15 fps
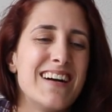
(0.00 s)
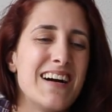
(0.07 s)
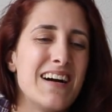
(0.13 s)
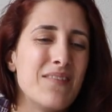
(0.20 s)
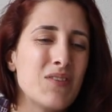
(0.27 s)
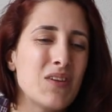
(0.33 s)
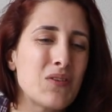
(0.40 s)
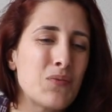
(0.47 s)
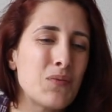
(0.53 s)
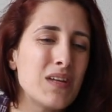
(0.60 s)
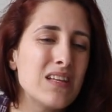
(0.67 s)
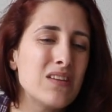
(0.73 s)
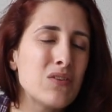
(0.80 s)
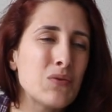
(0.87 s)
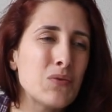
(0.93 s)
I'm not
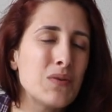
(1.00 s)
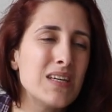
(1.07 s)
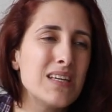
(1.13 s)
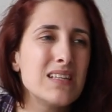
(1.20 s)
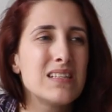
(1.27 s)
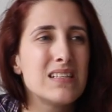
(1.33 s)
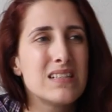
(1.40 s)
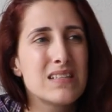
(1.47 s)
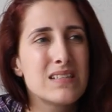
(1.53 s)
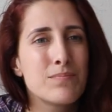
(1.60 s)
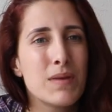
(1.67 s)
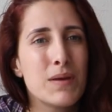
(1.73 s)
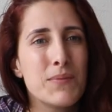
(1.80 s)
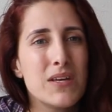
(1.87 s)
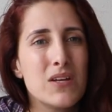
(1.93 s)
really into it, it's
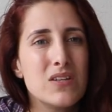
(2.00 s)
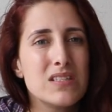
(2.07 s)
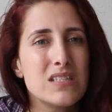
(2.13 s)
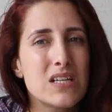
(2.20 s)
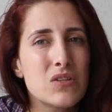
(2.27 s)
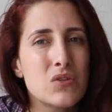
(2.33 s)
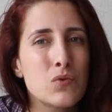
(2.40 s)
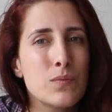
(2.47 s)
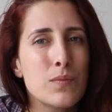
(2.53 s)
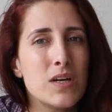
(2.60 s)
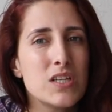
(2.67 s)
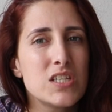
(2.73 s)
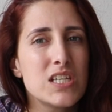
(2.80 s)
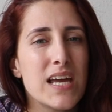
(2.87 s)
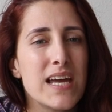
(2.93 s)
maybe a little too
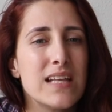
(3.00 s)
much.